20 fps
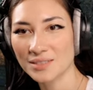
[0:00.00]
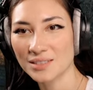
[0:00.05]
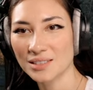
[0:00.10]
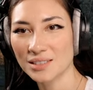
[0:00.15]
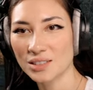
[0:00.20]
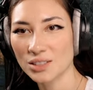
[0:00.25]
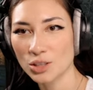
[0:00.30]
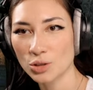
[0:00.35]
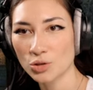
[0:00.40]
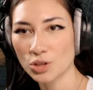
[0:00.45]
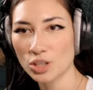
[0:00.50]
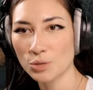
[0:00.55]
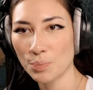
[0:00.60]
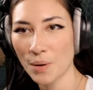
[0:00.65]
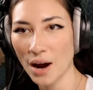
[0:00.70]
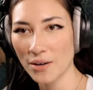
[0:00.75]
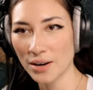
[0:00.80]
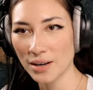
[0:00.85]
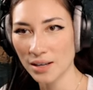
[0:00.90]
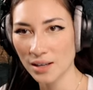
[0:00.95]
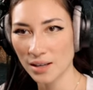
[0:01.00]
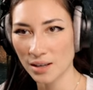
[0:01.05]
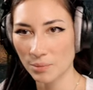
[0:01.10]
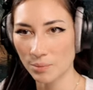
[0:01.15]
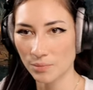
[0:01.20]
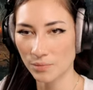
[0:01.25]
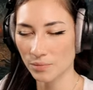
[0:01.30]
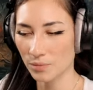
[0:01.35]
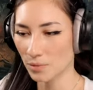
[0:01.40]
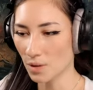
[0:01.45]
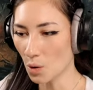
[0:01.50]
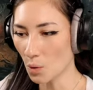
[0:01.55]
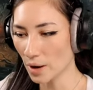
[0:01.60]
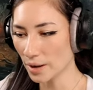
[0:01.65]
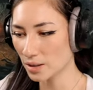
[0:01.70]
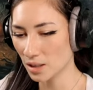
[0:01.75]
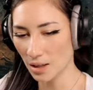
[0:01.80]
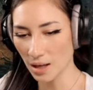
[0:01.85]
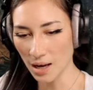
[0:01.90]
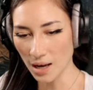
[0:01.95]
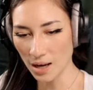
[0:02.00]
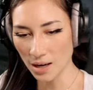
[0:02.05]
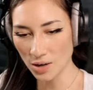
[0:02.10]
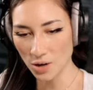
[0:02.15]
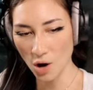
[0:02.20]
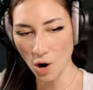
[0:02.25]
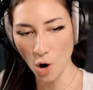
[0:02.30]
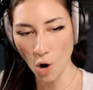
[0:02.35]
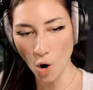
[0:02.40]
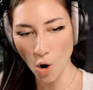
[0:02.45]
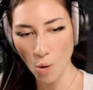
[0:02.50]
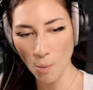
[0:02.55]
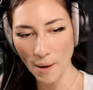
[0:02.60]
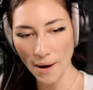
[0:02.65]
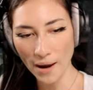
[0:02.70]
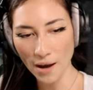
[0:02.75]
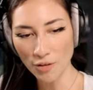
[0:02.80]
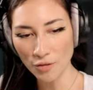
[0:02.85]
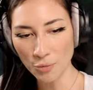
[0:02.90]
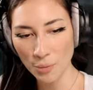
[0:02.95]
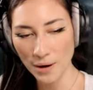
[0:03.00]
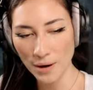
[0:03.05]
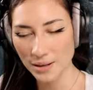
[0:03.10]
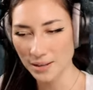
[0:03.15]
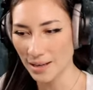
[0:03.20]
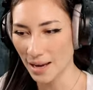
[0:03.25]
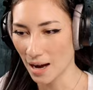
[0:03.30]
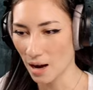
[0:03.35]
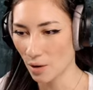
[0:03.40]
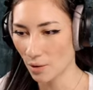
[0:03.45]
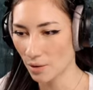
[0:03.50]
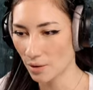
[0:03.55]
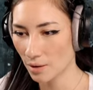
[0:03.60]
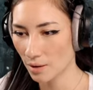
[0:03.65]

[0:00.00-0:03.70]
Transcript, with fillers: You just parried him. No, I, did I? No, my health went down.